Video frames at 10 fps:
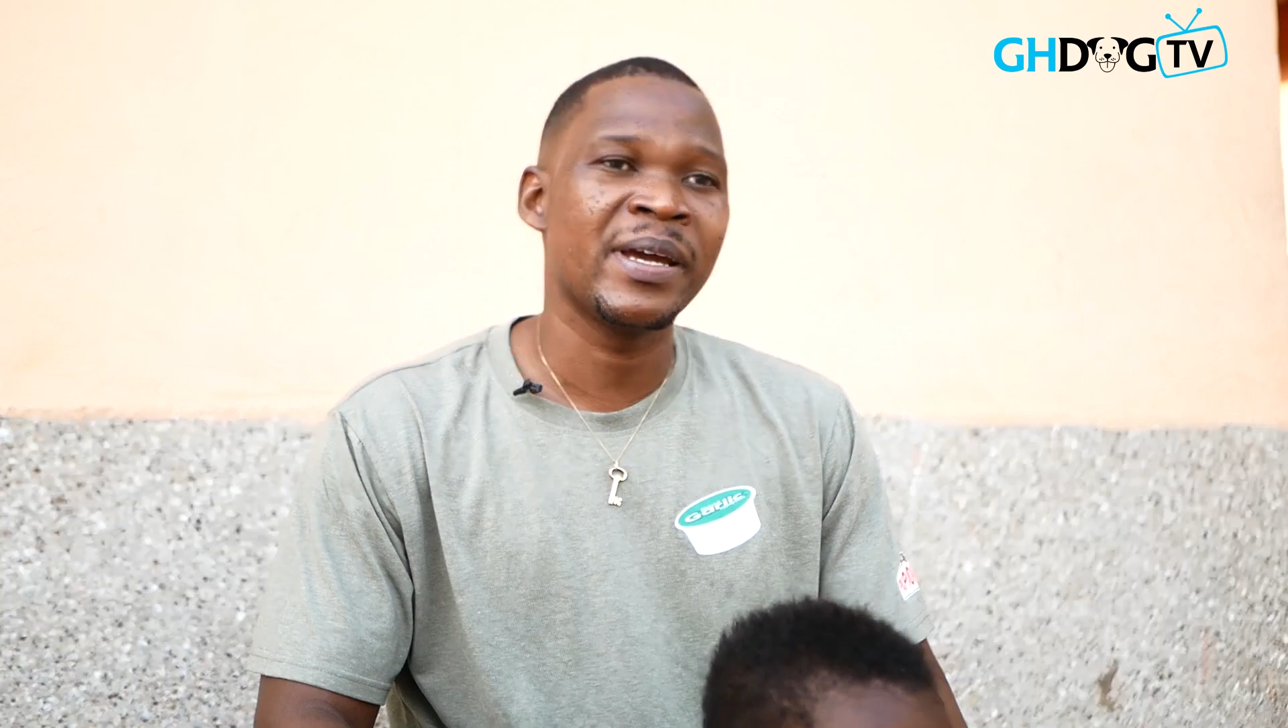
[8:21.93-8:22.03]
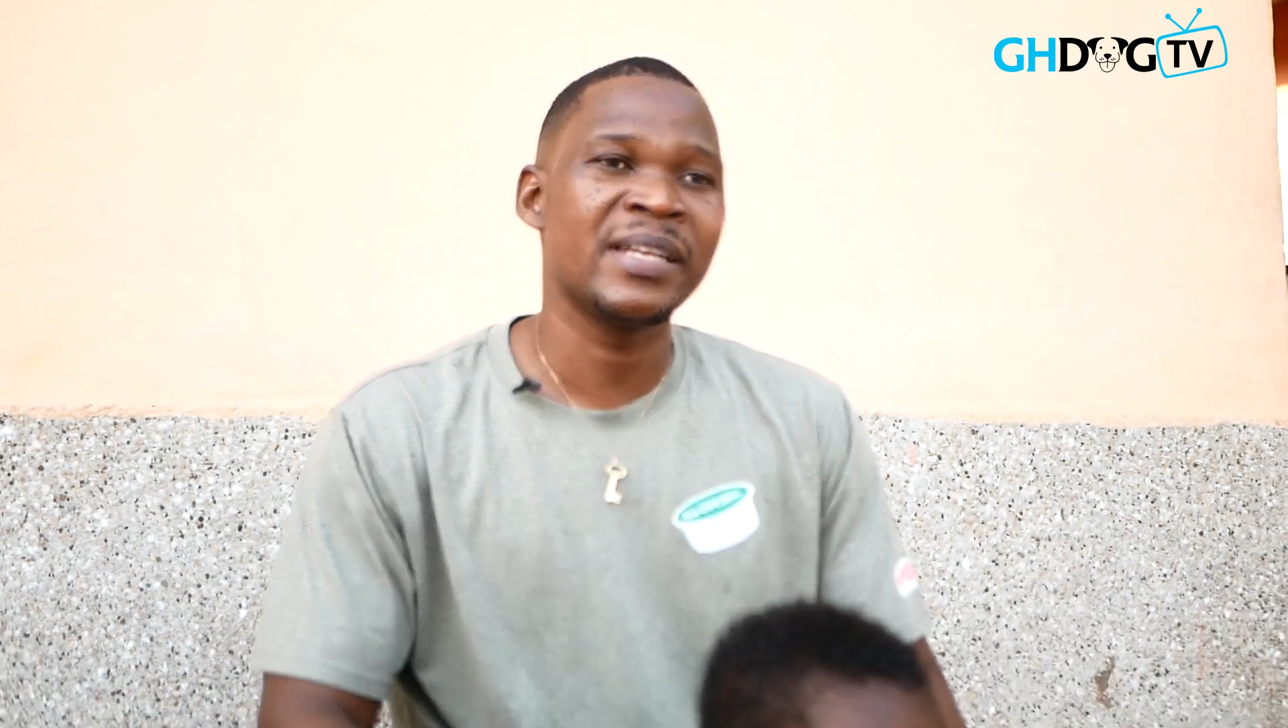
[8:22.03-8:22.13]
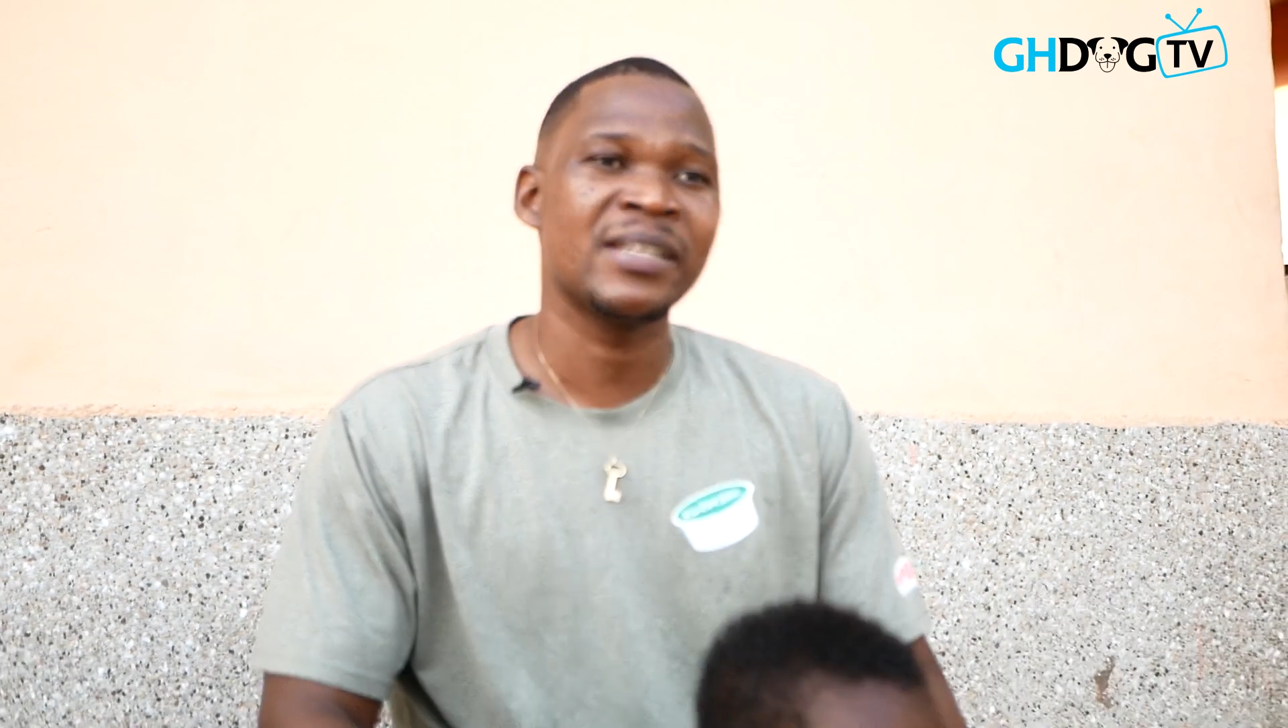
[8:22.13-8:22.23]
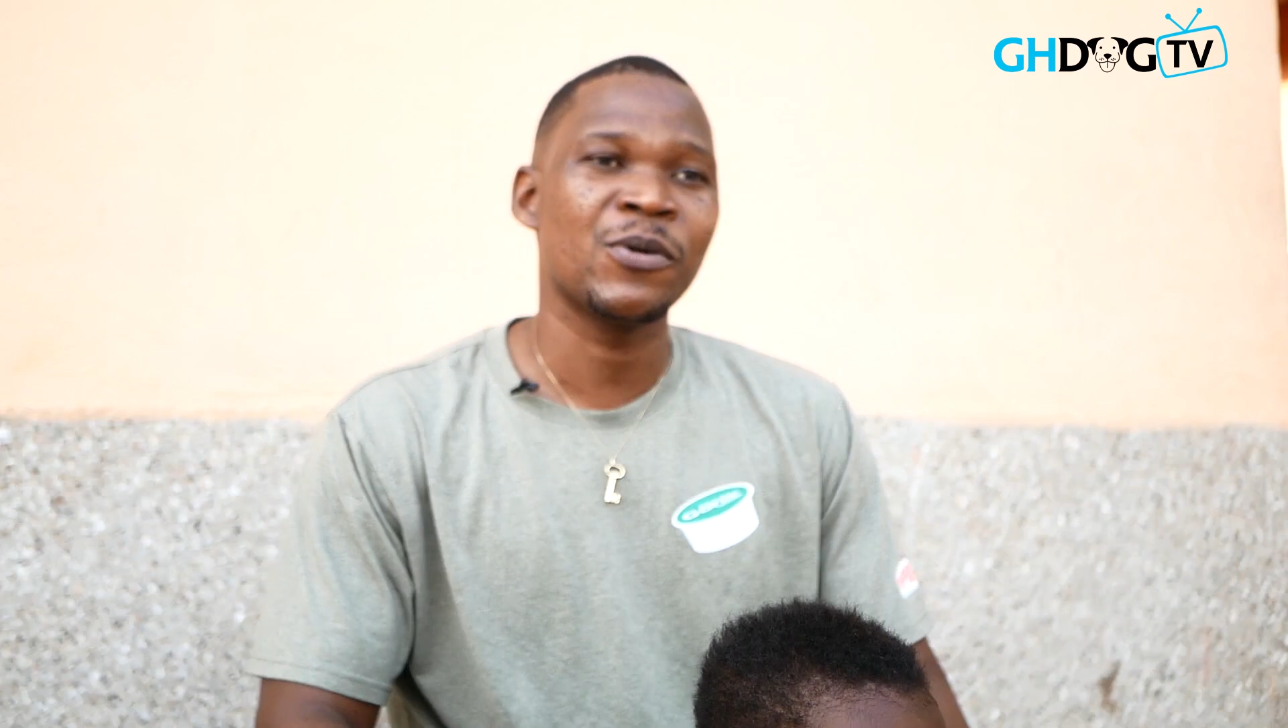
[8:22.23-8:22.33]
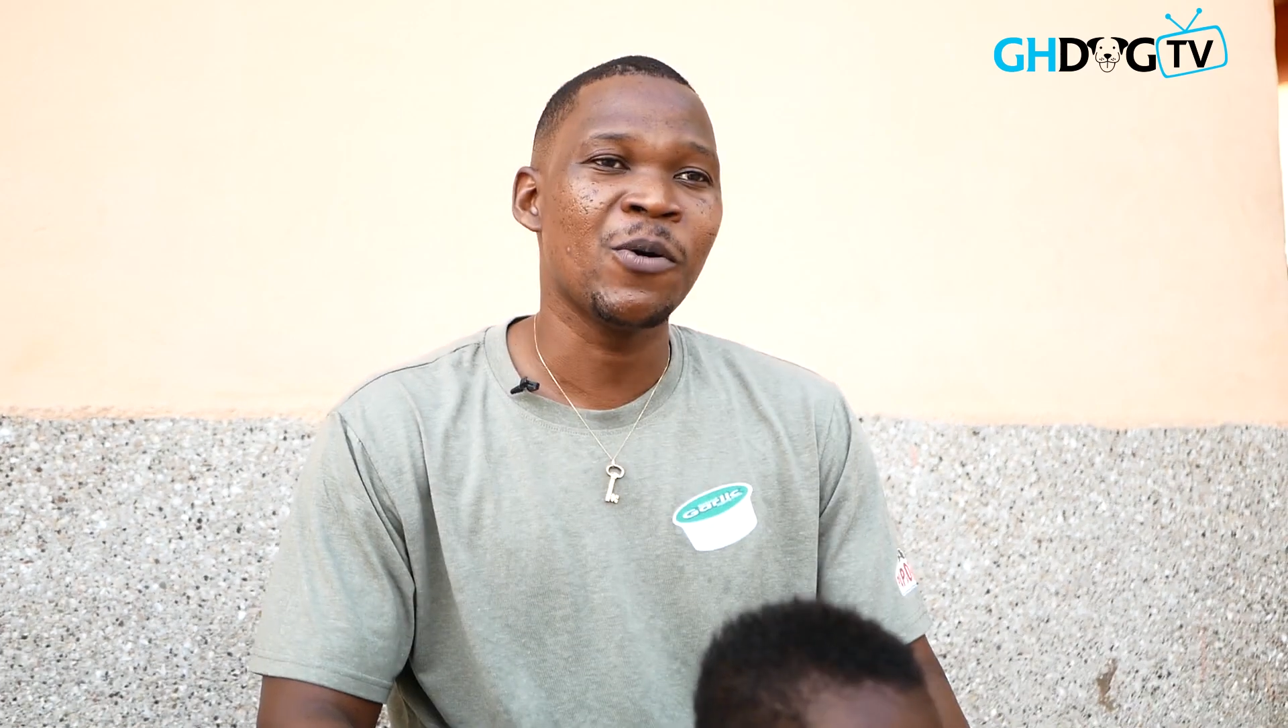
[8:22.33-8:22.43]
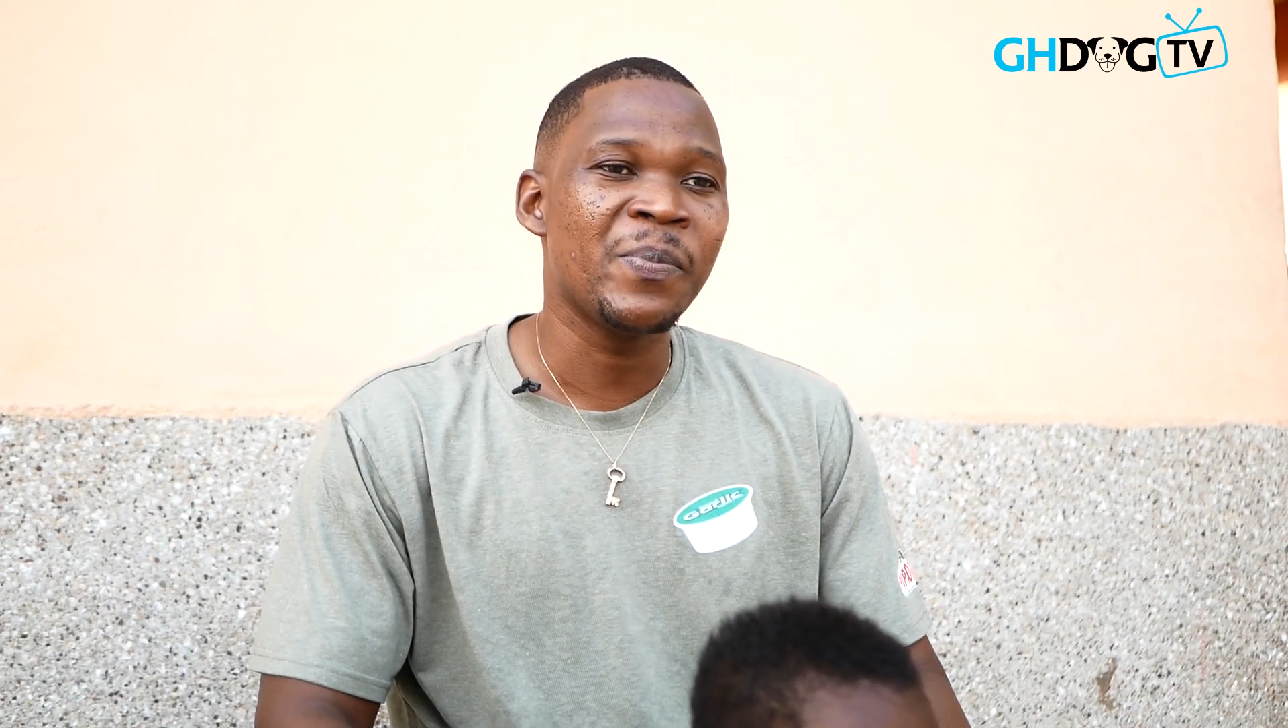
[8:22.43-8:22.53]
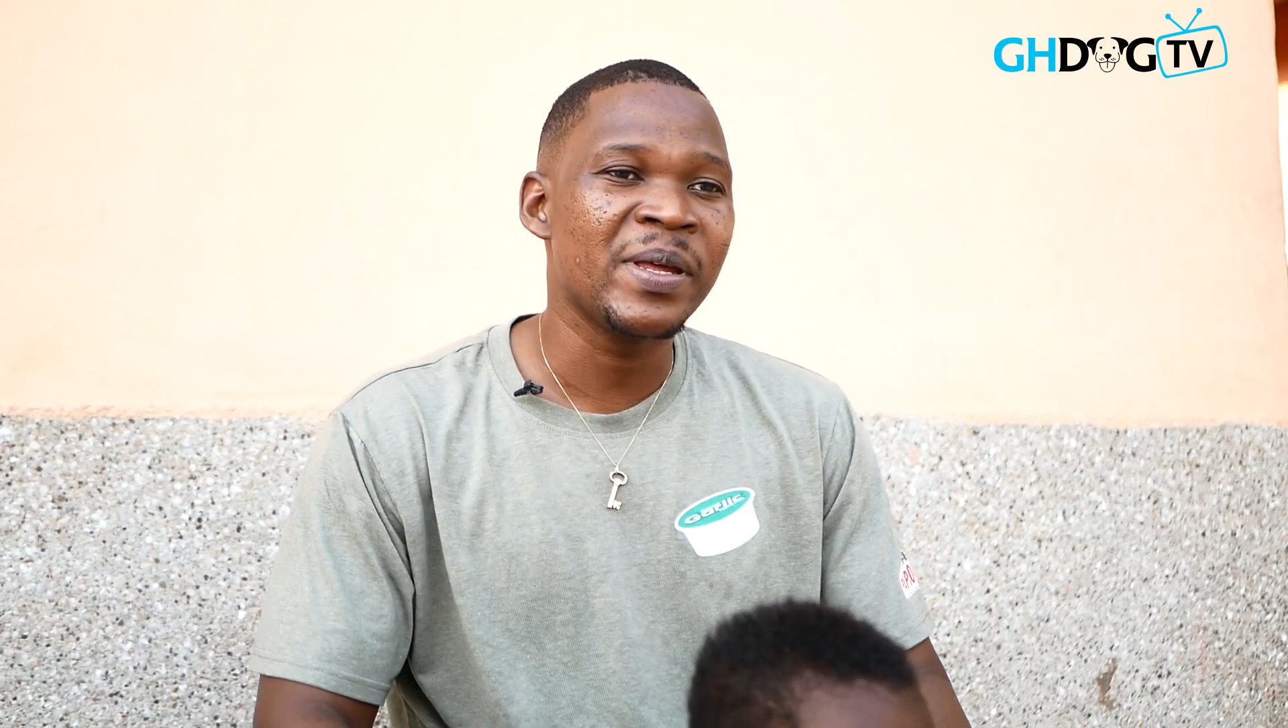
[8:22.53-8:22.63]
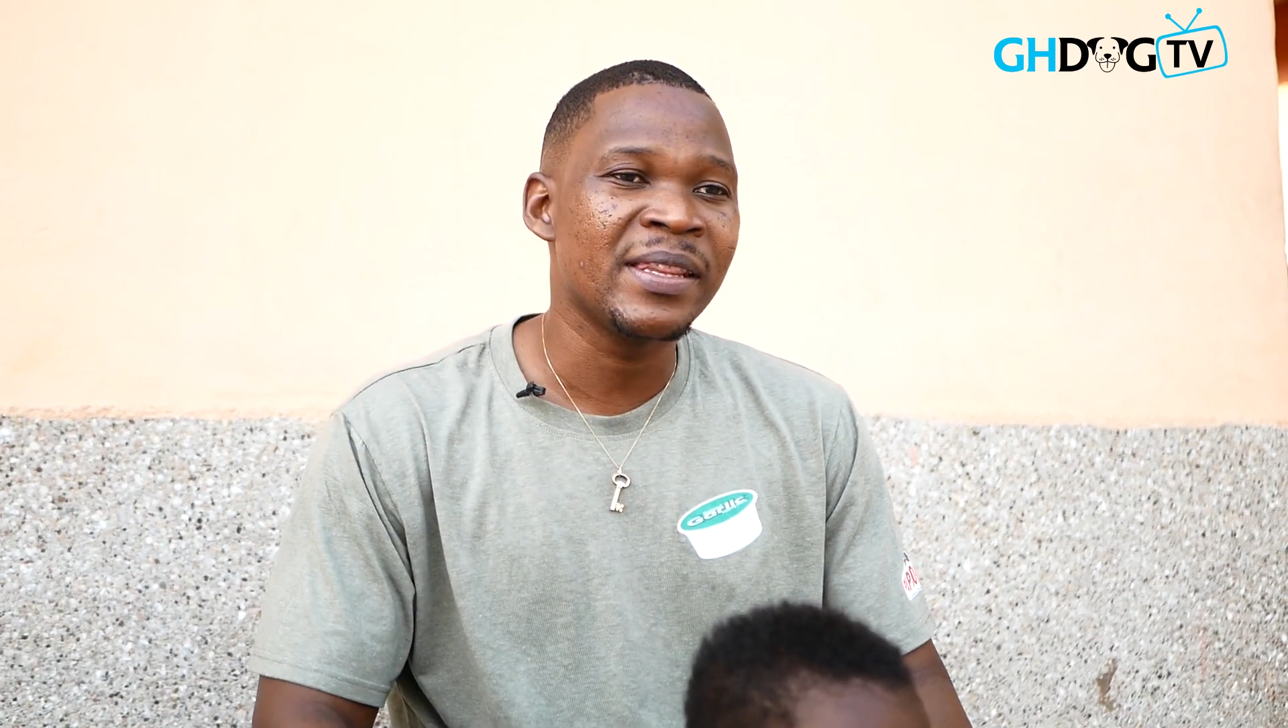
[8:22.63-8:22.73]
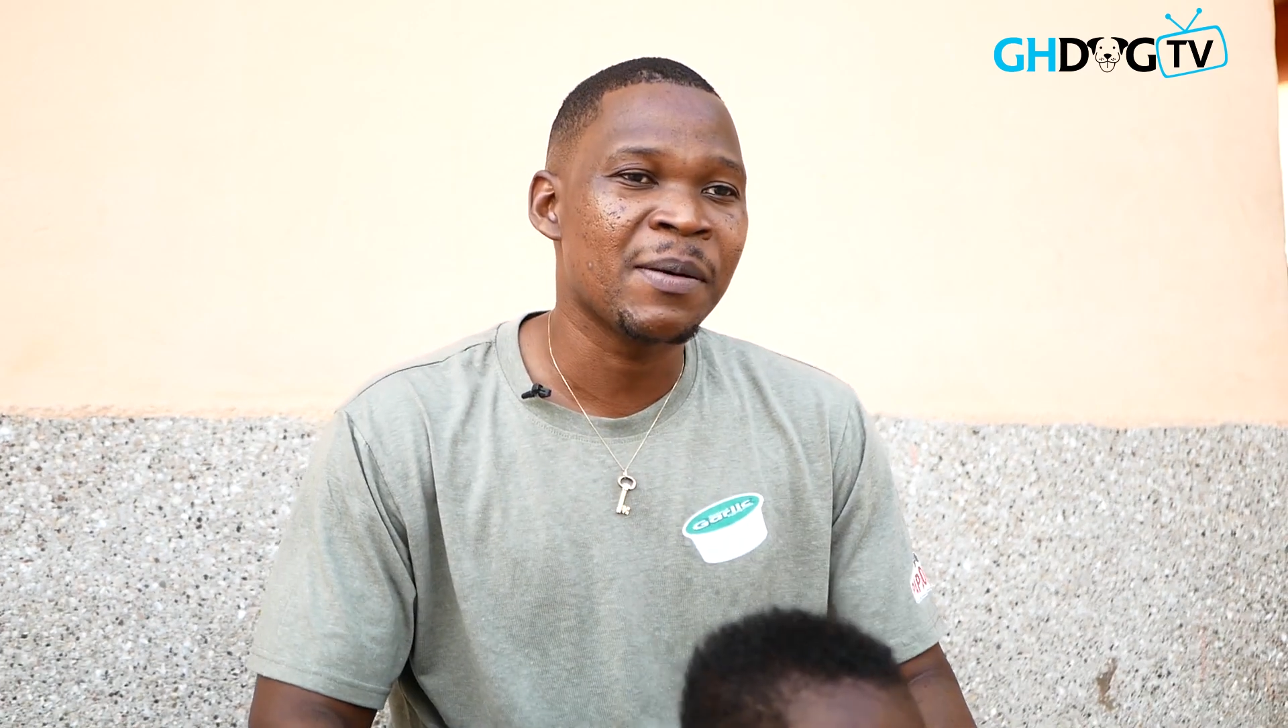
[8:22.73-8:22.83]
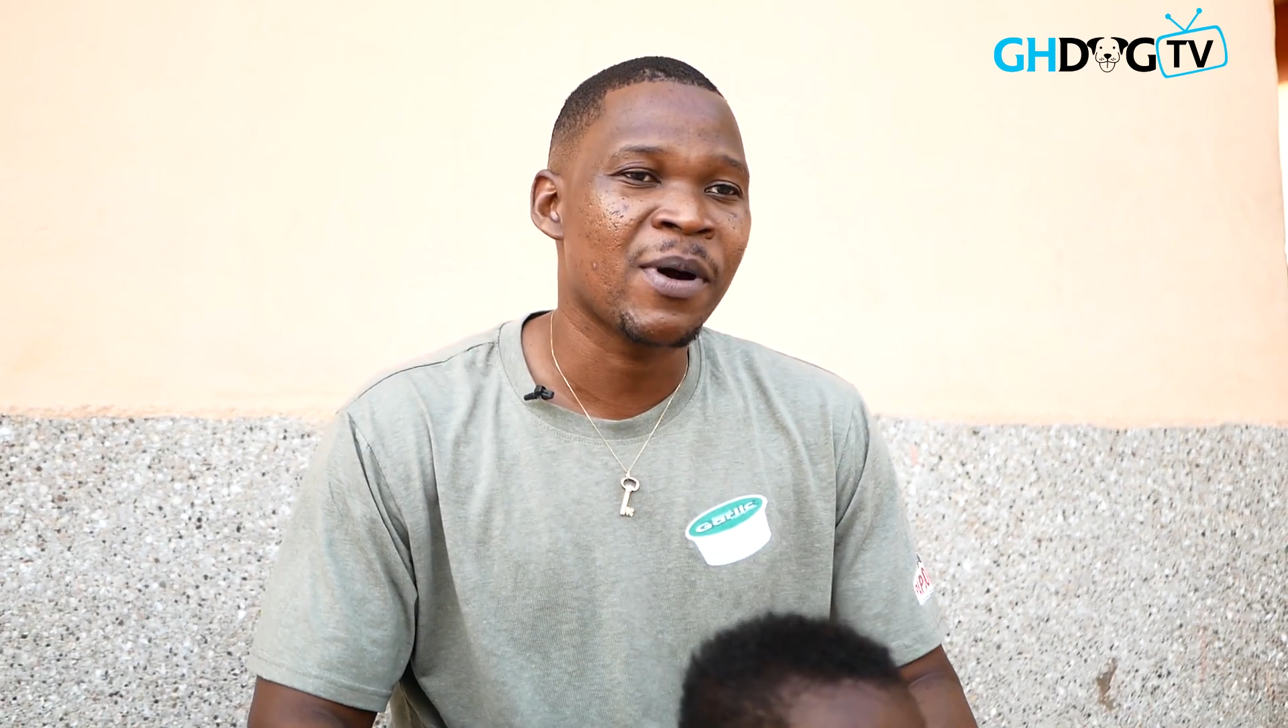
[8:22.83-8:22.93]
and
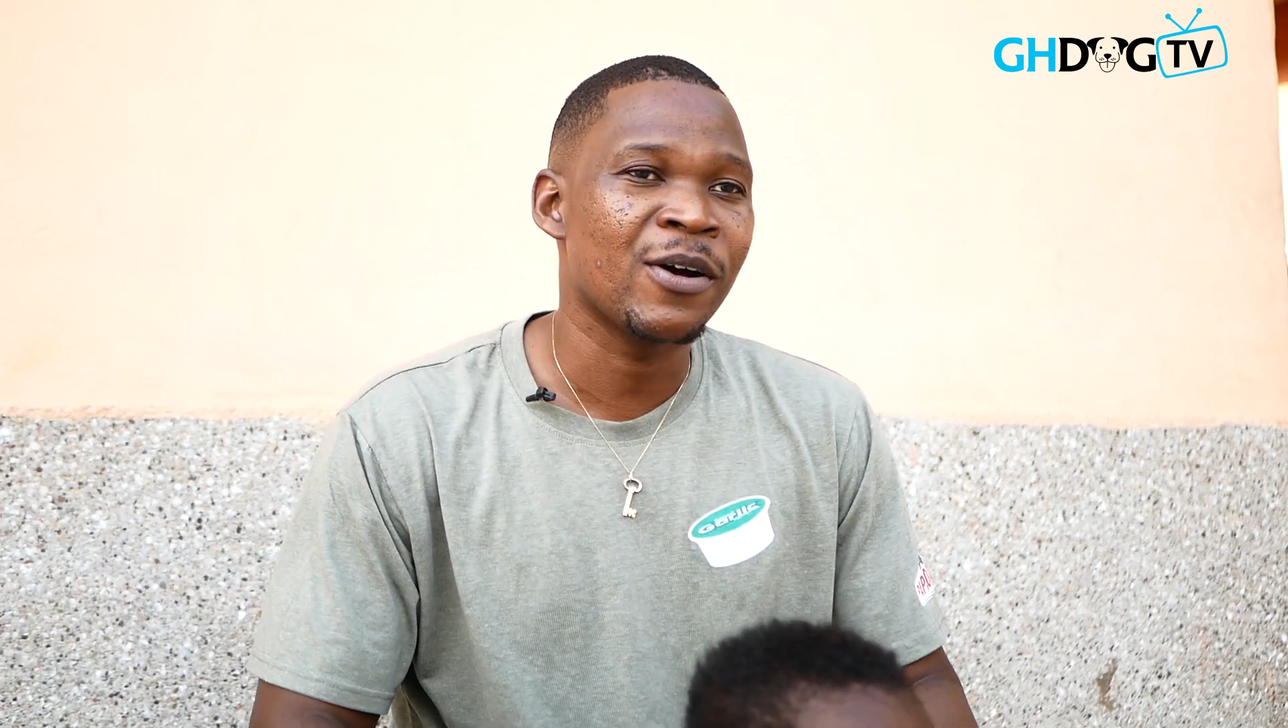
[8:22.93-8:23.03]
open them